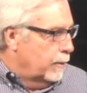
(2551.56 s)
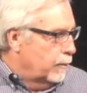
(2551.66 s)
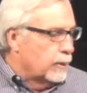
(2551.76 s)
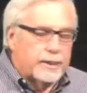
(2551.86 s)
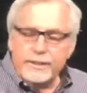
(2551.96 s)

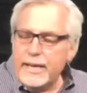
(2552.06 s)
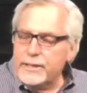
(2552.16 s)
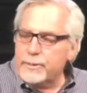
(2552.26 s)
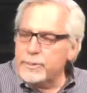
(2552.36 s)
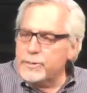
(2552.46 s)
We're going to take
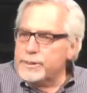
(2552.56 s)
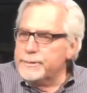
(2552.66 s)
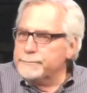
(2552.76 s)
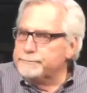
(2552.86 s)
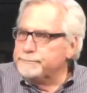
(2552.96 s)

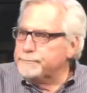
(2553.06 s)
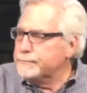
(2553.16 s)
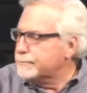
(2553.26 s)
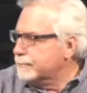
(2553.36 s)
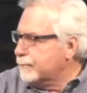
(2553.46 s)
communion,
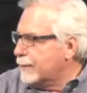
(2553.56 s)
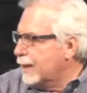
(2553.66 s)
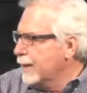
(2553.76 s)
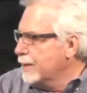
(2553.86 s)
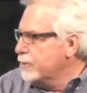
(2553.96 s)

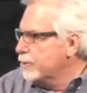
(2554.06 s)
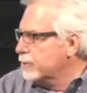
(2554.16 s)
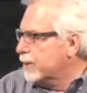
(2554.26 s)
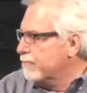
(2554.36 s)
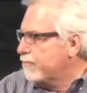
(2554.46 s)
and you'll
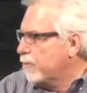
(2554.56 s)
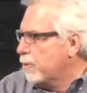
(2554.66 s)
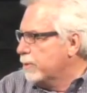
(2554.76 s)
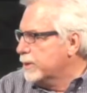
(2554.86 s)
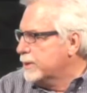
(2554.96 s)
come
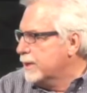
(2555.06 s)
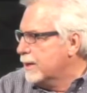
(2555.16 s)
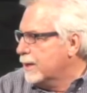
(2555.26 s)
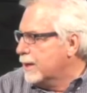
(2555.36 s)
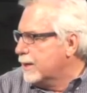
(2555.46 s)
forward
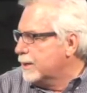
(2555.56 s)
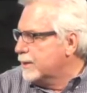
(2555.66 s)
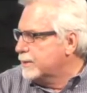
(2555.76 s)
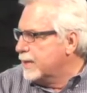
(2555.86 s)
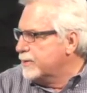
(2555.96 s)
uh,
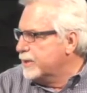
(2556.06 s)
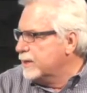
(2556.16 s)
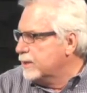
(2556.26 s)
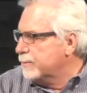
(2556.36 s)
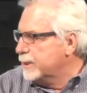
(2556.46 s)
take the
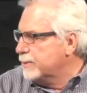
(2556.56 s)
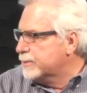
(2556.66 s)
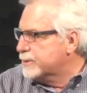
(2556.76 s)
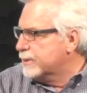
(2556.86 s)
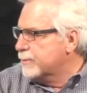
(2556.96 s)
elements
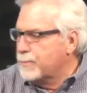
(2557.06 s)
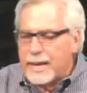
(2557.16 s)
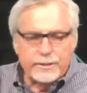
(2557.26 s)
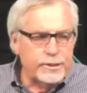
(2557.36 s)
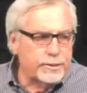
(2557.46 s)

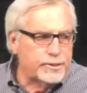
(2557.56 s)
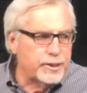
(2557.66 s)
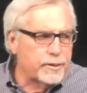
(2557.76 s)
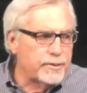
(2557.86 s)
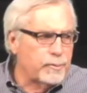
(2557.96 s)
back to your
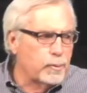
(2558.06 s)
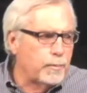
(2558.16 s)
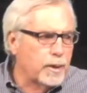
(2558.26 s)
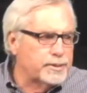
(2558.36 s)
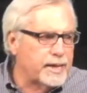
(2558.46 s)
chair, and then we'll
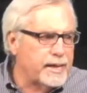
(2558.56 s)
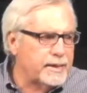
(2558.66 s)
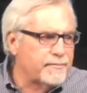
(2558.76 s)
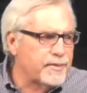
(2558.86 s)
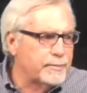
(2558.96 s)
partake
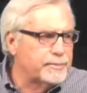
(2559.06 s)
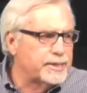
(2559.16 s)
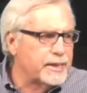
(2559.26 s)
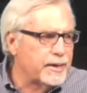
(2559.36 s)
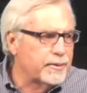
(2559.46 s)
of them
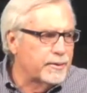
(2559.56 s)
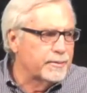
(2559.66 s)
together.